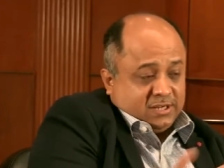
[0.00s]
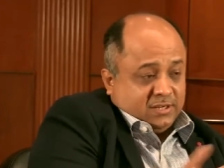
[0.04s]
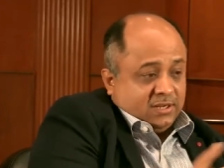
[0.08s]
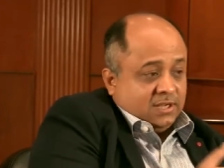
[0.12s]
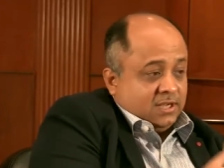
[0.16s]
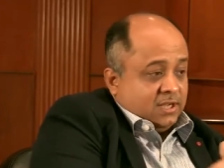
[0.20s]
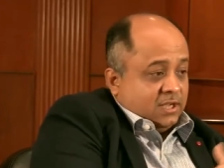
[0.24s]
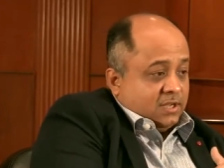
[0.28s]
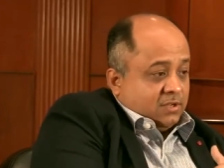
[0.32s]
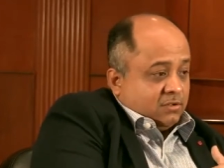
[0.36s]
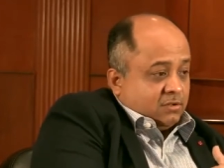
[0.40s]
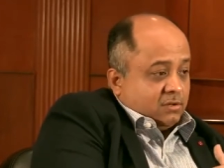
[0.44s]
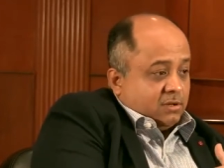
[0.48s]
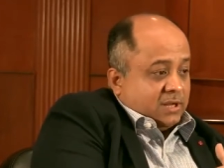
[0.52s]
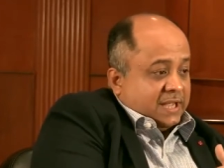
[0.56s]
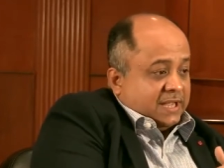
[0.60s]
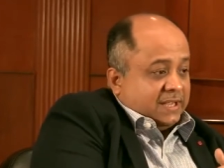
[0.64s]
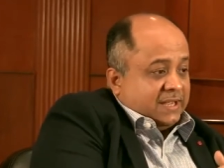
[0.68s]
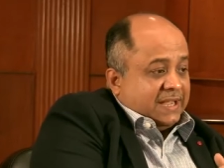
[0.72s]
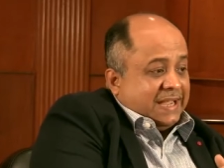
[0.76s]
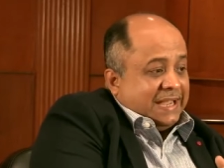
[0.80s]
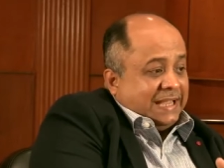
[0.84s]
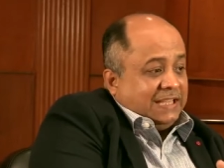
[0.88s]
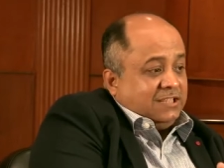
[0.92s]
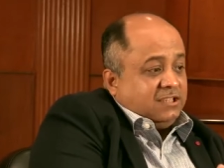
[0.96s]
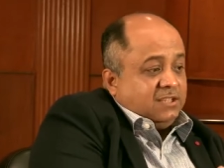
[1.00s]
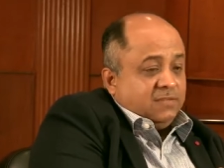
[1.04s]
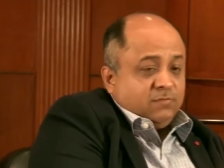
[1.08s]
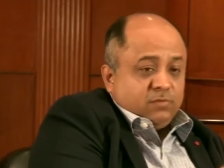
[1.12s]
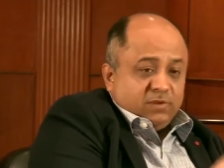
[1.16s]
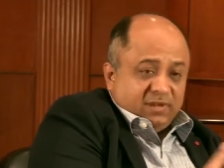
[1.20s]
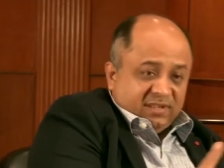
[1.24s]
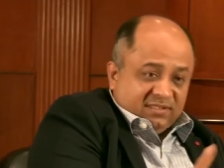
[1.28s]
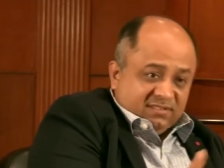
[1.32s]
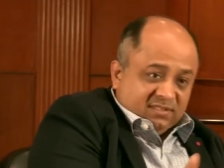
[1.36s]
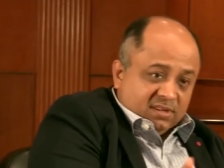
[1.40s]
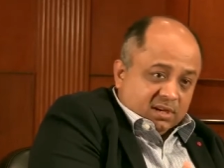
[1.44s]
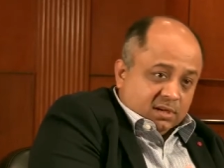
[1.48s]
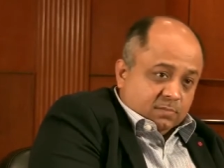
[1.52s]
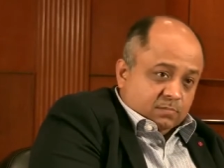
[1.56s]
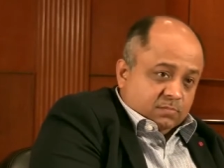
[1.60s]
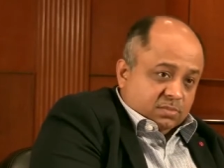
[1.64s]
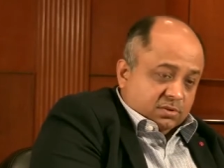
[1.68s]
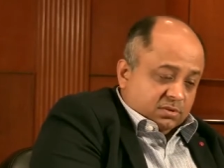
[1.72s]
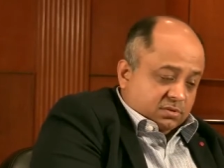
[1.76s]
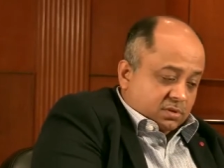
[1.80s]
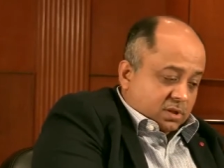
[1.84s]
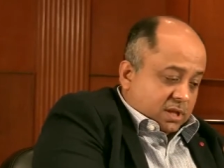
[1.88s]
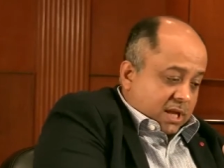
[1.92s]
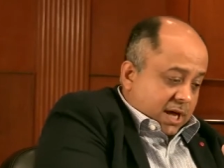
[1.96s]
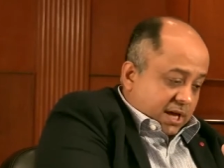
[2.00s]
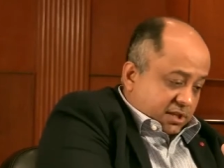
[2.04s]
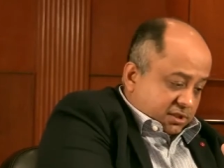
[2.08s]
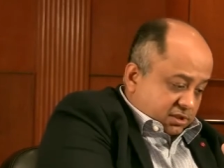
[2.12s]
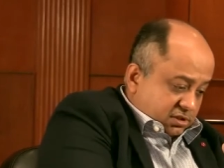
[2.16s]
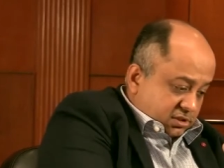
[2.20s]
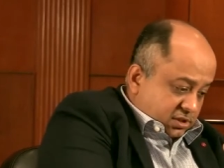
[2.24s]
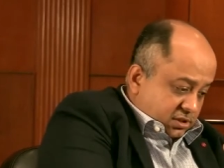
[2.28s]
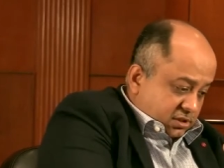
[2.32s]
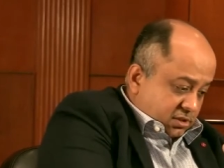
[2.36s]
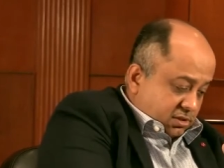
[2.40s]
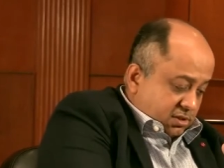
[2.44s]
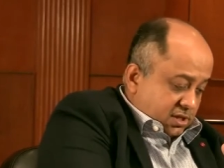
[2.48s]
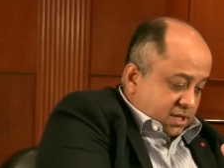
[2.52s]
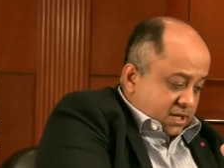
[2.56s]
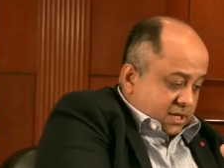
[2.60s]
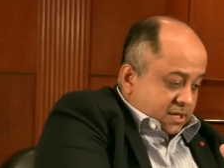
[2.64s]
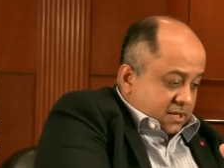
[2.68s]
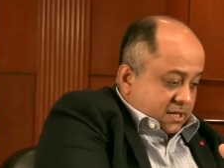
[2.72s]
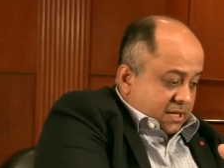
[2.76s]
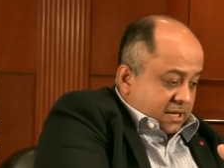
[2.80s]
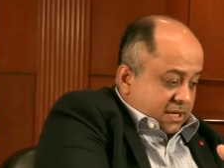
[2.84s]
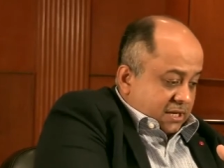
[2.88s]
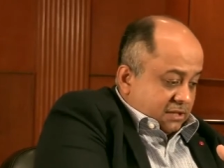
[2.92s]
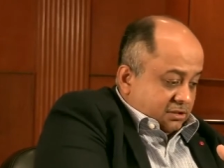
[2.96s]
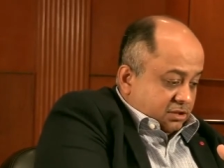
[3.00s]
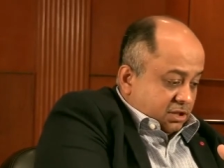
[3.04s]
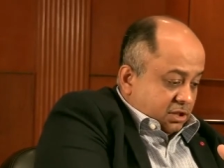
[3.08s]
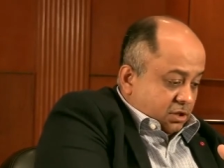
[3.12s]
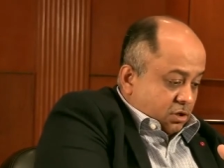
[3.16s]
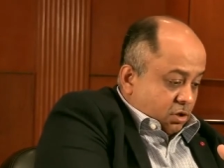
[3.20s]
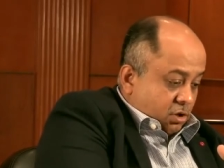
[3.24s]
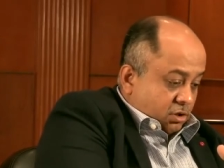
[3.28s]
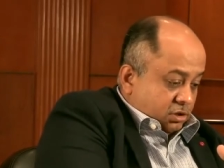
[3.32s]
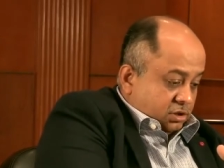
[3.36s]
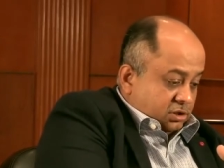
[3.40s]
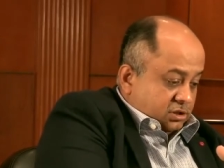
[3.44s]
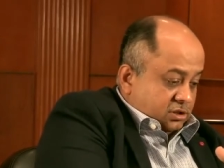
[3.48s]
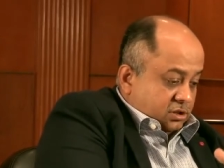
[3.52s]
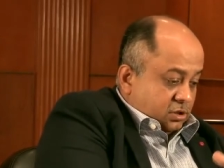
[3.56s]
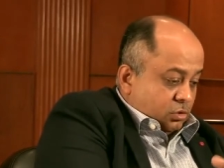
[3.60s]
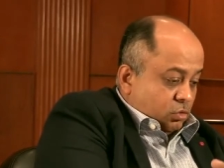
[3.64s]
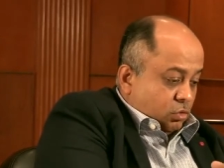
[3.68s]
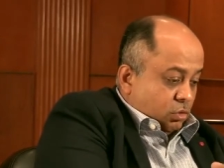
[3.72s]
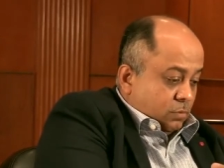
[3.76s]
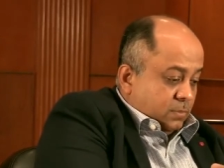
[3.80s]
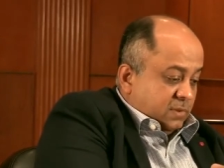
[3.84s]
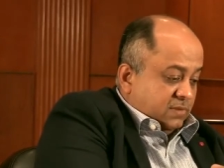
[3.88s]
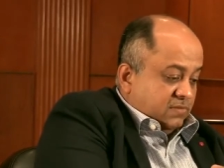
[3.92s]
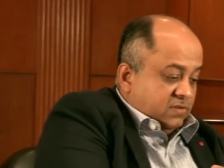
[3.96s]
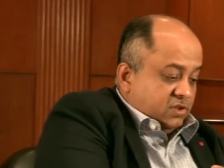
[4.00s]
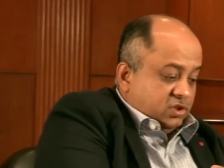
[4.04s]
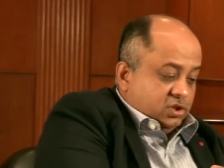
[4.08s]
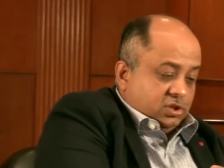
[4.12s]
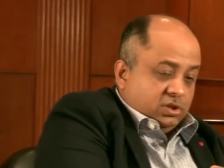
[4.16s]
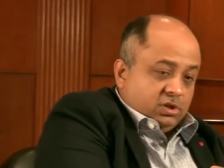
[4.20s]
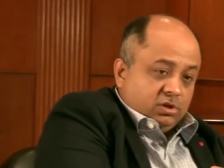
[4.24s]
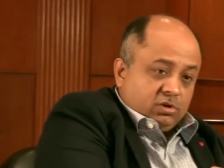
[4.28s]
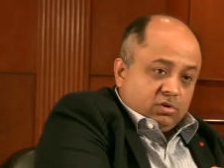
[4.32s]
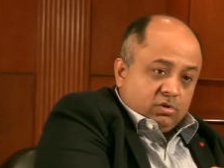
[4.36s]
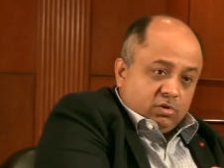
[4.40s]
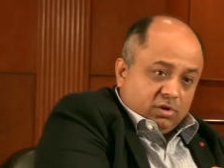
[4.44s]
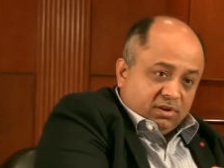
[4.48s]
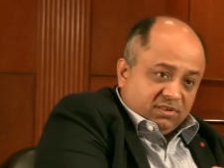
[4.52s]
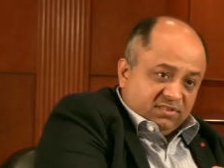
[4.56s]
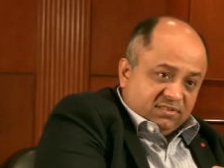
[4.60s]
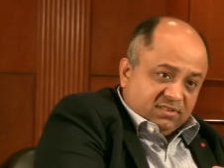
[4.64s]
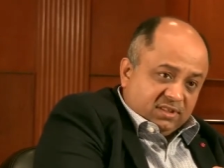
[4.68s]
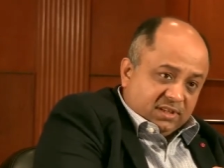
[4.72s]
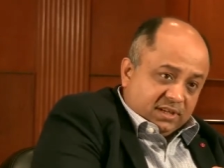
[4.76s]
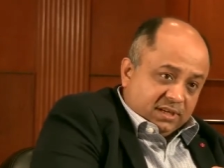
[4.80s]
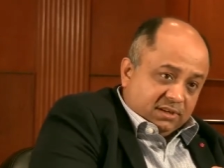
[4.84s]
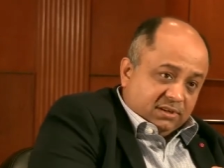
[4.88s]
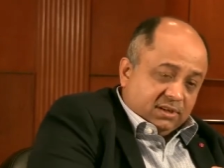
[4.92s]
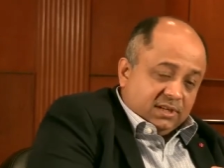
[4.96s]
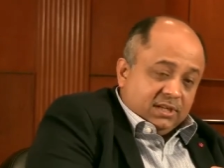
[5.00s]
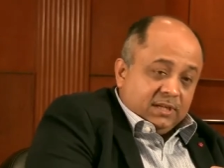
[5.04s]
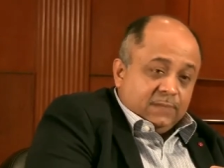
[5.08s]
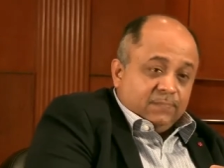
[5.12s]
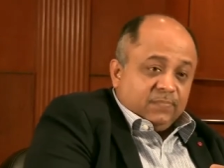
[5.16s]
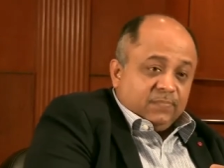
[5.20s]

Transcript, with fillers: And so, like L G, for example, so last year L G launched Dolby Vision across their